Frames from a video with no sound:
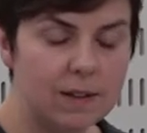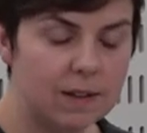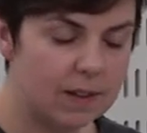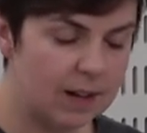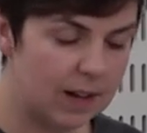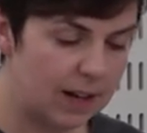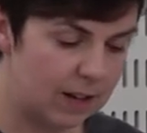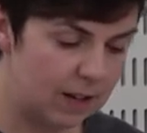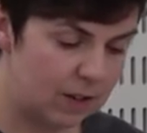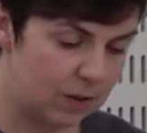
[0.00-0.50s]
that
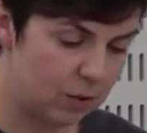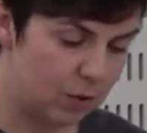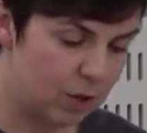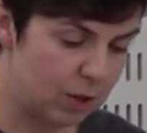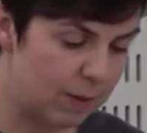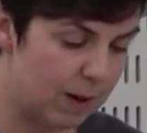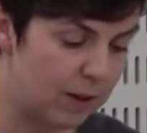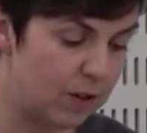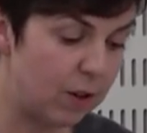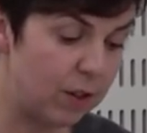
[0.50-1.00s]
I talked
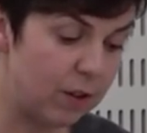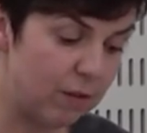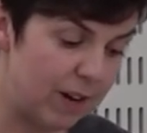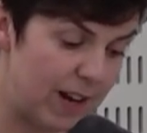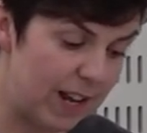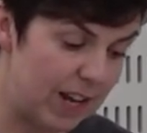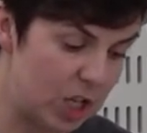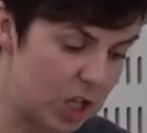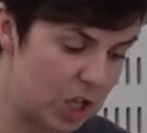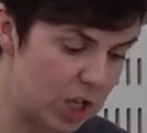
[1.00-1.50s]
about on the
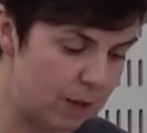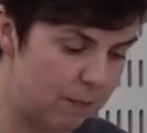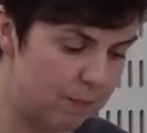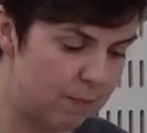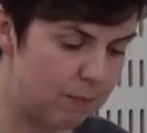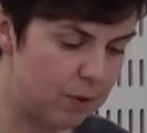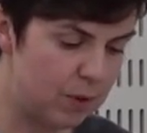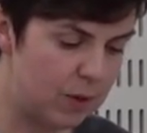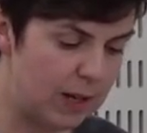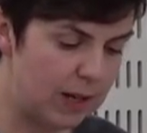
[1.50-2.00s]

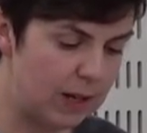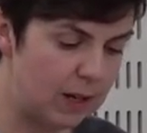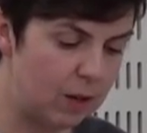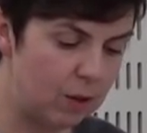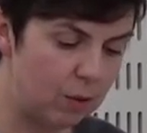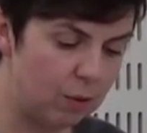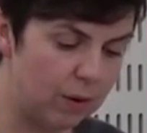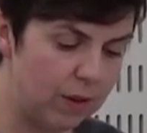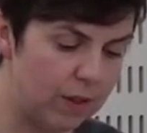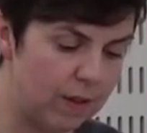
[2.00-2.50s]
relationship between
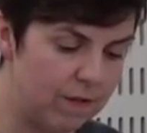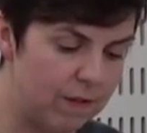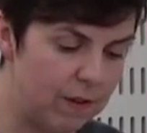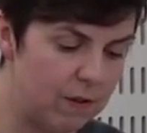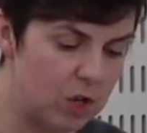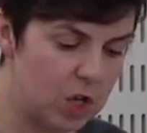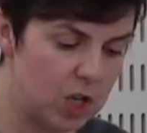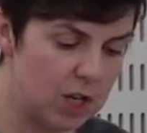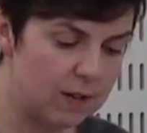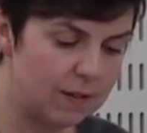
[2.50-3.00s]
law and the
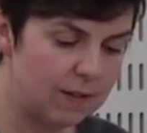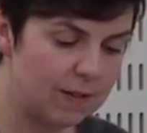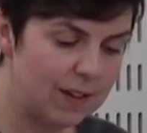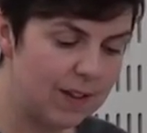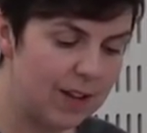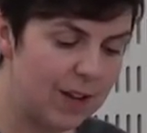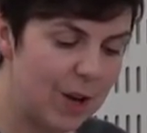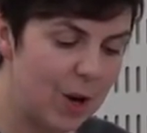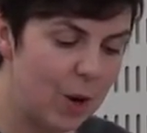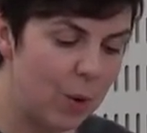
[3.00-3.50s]
future,
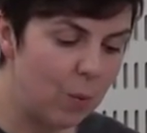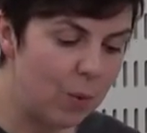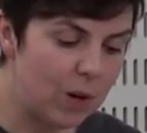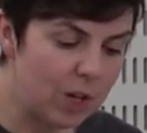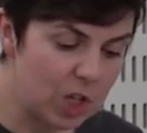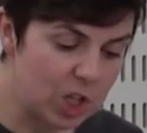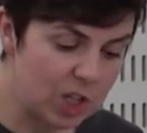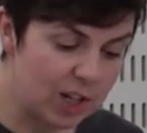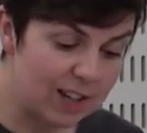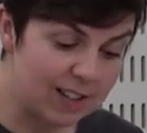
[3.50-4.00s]

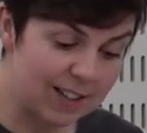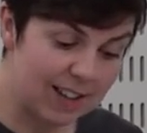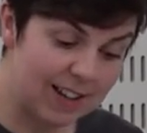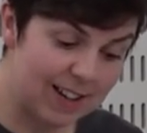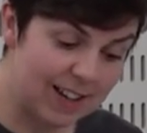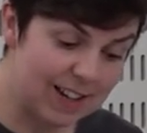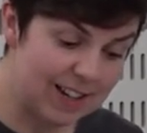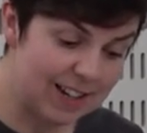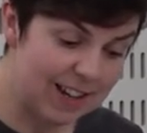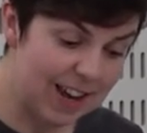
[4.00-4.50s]
which, as I'd
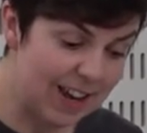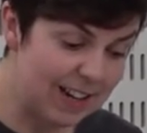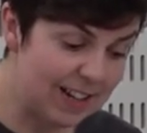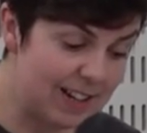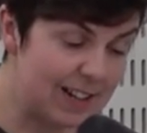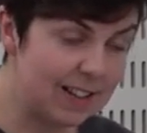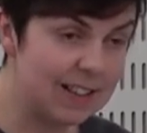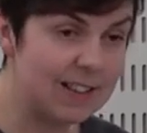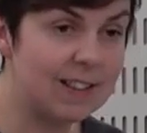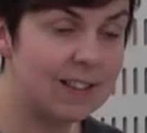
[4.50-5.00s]

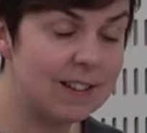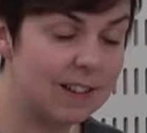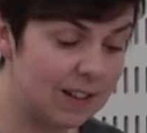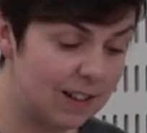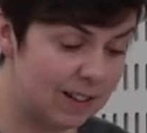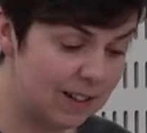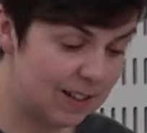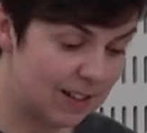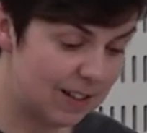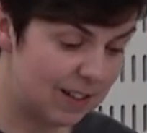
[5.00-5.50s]
indicated at the
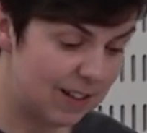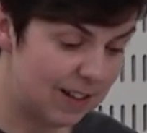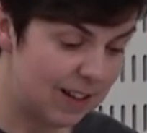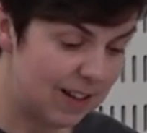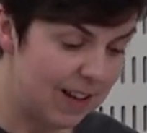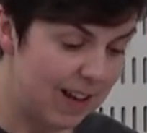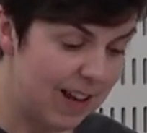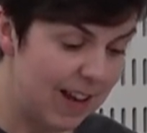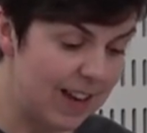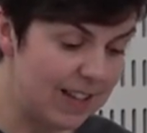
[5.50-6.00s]
start,
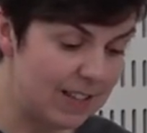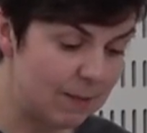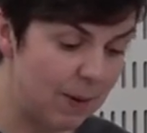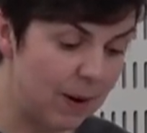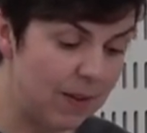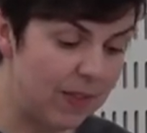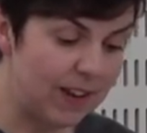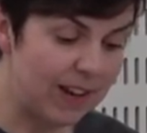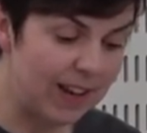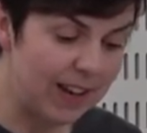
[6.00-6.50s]
is
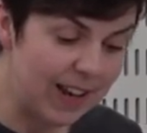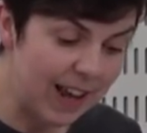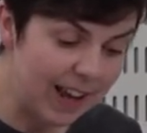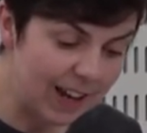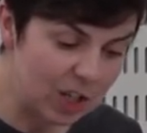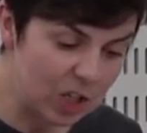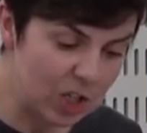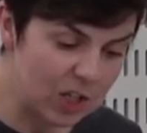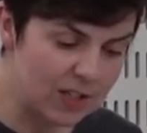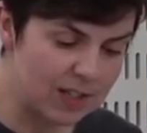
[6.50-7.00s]
about the
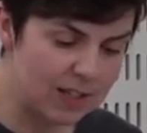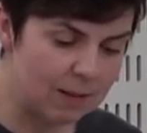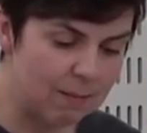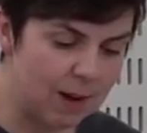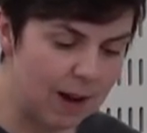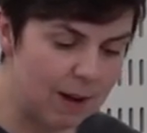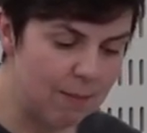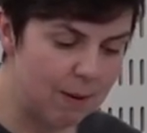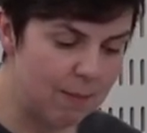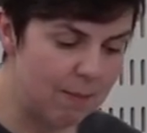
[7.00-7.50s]
connections that
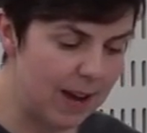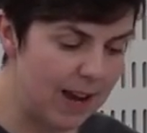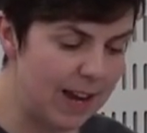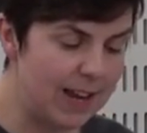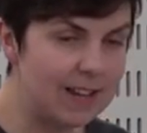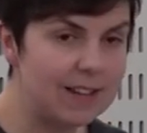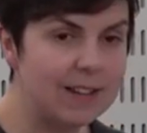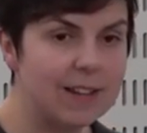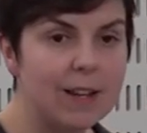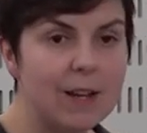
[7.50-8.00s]
might be
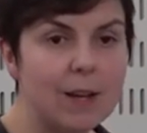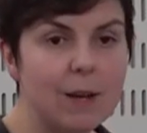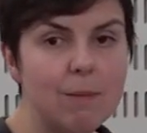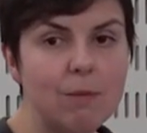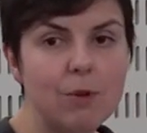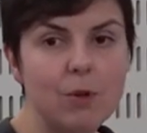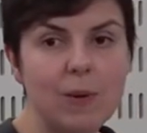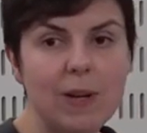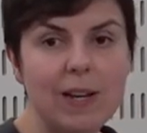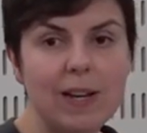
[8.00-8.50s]
made
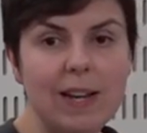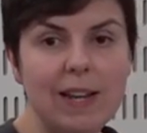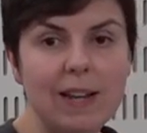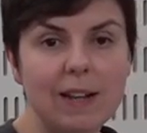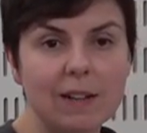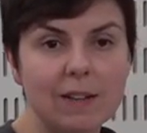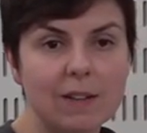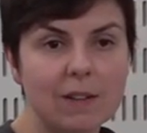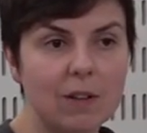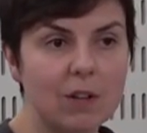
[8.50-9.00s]
between
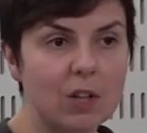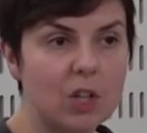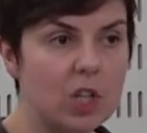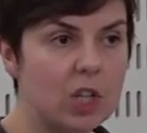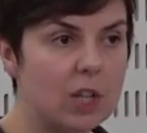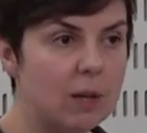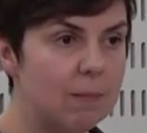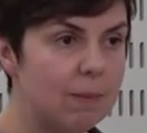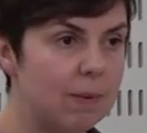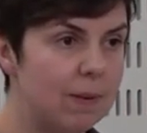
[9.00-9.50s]
legal
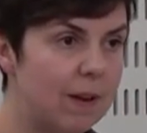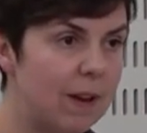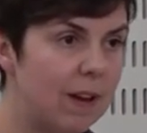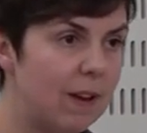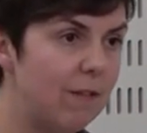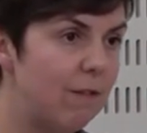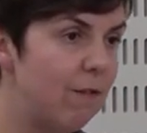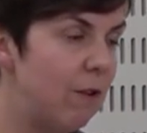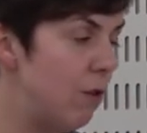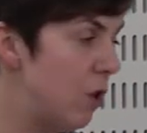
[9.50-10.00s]
scholarship
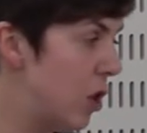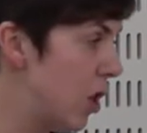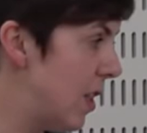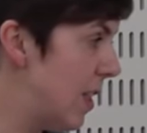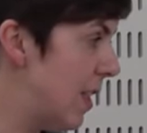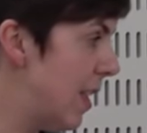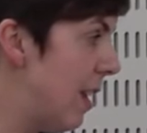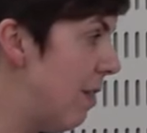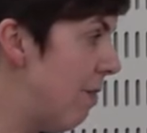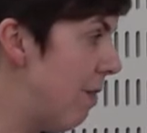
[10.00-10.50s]
and futures
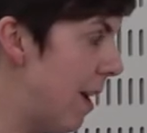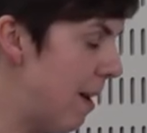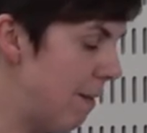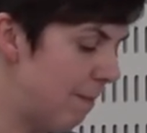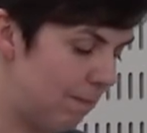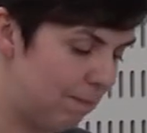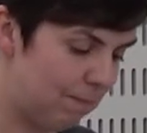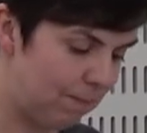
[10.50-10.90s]
theory.